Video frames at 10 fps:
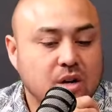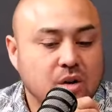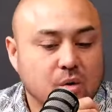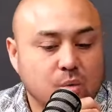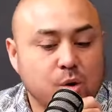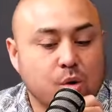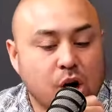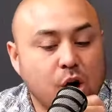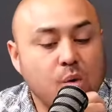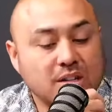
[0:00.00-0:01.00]
We were
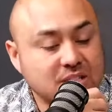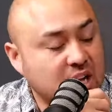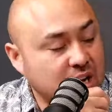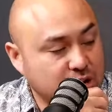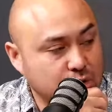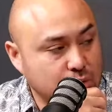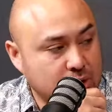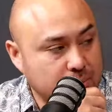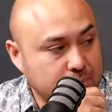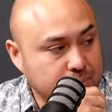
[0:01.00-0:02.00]
always
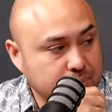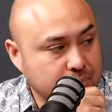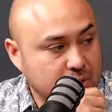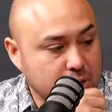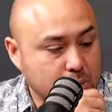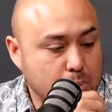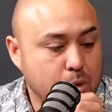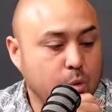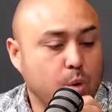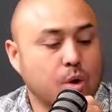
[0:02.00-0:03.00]
non-QM, but
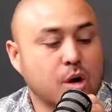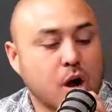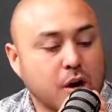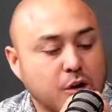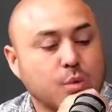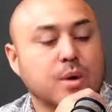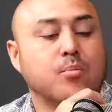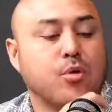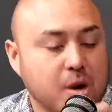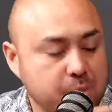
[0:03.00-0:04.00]
we were non-QM
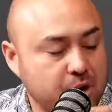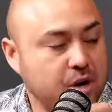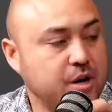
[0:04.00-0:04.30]
primary.